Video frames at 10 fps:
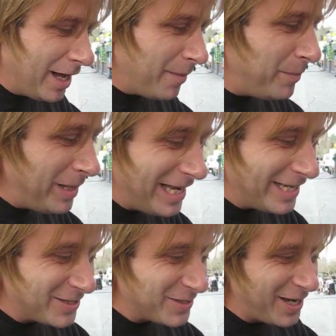Me,
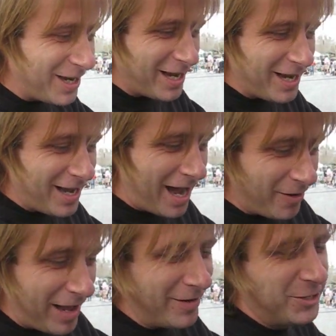it's I
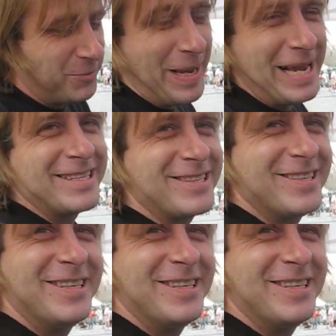don't have any space,